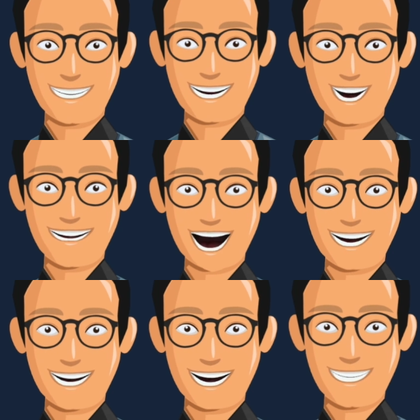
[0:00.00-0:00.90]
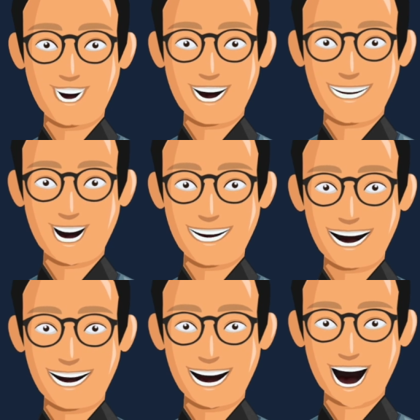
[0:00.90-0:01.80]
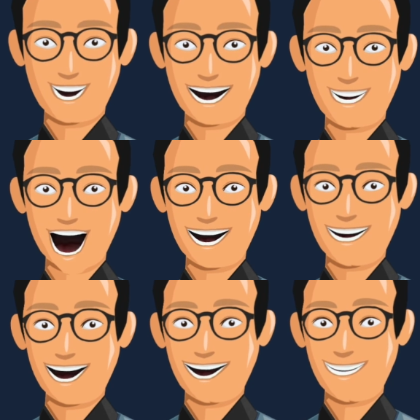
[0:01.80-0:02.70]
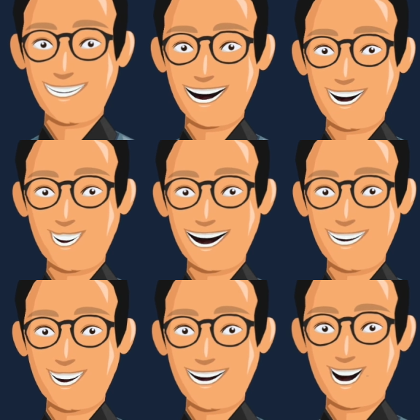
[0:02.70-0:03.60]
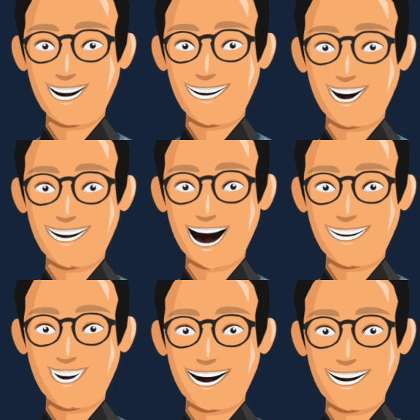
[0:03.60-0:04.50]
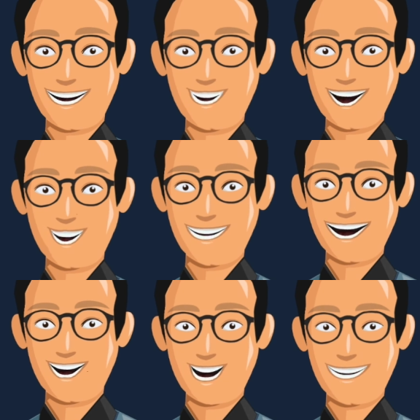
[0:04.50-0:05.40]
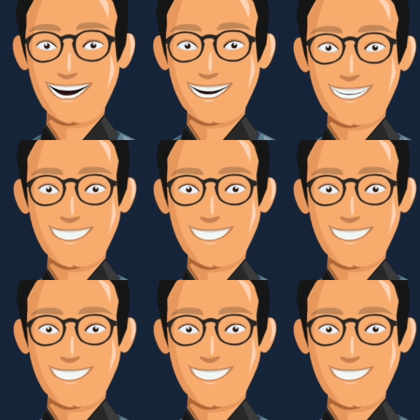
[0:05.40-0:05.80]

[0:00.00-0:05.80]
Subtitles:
and finally, show healthcare content marketers how to implement content marketing practices themselves.